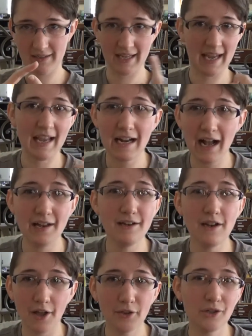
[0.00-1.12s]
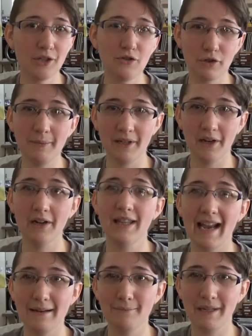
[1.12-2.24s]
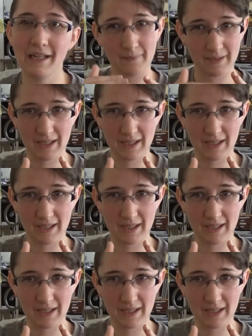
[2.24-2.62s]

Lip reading: get another distributor that can be